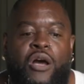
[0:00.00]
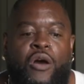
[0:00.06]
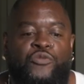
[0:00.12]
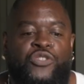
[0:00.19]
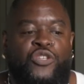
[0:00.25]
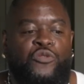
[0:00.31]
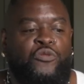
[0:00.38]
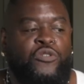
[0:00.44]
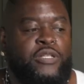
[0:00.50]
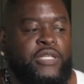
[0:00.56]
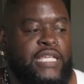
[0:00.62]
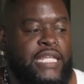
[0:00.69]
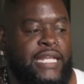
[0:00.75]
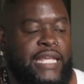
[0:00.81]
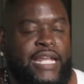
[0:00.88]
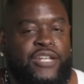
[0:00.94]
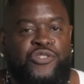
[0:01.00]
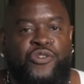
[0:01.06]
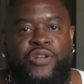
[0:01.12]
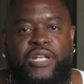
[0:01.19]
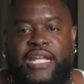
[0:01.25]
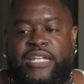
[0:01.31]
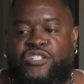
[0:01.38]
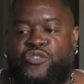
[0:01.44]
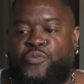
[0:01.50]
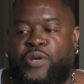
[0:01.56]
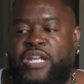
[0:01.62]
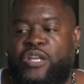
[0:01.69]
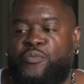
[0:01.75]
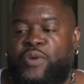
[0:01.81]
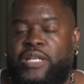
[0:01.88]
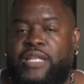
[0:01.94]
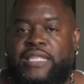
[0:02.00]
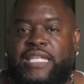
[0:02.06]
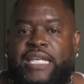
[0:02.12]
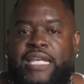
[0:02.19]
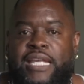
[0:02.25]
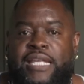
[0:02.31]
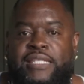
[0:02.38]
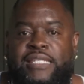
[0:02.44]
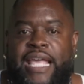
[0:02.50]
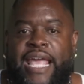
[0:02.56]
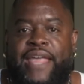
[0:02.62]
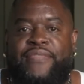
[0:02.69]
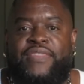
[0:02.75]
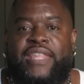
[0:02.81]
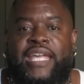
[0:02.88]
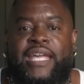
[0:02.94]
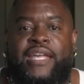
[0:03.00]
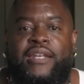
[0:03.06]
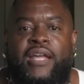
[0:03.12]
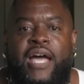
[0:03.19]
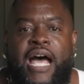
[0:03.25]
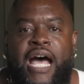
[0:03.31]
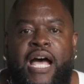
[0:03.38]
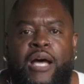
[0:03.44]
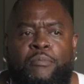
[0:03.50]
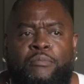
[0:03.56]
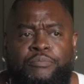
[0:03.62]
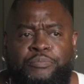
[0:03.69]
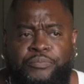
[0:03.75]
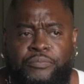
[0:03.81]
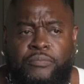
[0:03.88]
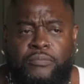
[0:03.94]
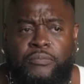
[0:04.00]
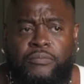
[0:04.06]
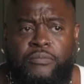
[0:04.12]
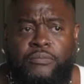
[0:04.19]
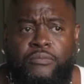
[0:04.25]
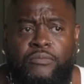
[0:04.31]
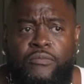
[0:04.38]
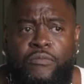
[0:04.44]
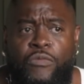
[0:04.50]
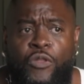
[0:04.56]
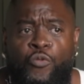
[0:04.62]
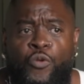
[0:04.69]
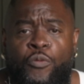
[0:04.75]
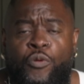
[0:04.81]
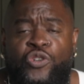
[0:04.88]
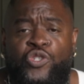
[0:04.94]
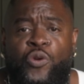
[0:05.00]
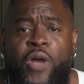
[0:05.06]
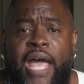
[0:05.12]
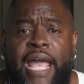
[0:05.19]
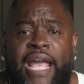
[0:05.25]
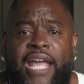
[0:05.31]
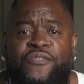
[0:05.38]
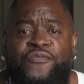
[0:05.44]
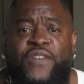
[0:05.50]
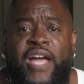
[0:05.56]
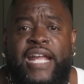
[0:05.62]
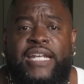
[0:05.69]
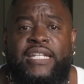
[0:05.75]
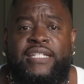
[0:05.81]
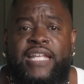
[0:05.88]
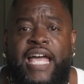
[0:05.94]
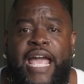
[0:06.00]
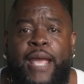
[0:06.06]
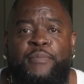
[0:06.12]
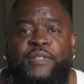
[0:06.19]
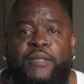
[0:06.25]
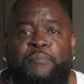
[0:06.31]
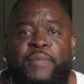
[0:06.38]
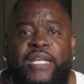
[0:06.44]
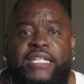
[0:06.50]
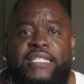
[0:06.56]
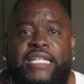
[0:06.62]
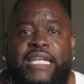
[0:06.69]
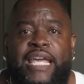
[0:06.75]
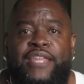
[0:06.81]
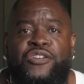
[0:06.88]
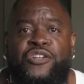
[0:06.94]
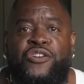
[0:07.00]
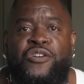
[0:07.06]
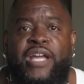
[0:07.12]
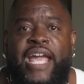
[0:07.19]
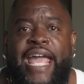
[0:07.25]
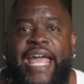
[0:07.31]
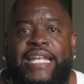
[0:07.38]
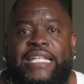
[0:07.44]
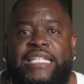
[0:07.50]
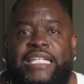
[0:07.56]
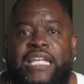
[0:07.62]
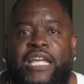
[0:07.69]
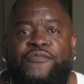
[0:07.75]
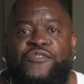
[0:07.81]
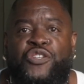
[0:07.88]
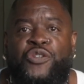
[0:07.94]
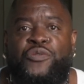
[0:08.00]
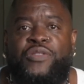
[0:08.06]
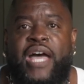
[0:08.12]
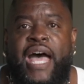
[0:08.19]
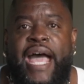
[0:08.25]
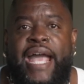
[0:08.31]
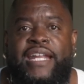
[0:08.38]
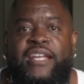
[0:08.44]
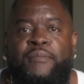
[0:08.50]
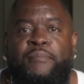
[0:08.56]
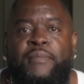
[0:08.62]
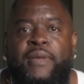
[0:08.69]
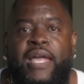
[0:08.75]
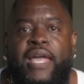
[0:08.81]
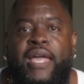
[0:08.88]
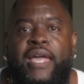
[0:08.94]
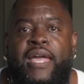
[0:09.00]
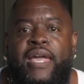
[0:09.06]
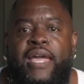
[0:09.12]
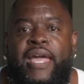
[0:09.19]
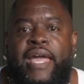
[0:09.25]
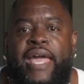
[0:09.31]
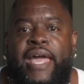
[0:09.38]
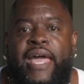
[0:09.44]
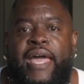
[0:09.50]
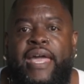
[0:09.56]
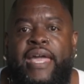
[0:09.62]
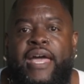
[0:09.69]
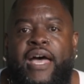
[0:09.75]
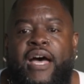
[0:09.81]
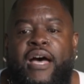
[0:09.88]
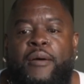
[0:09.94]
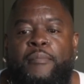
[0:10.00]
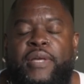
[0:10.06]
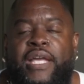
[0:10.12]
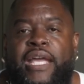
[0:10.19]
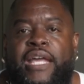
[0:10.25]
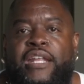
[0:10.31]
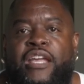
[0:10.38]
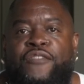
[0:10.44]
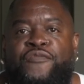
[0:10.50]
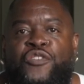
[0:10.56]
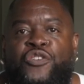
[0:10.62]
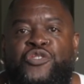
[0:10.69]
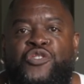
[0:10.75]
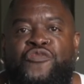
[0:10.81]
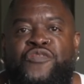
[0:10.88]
you will get entered into winning one of these, and then we will try and find a time to meet together and give you the item in a future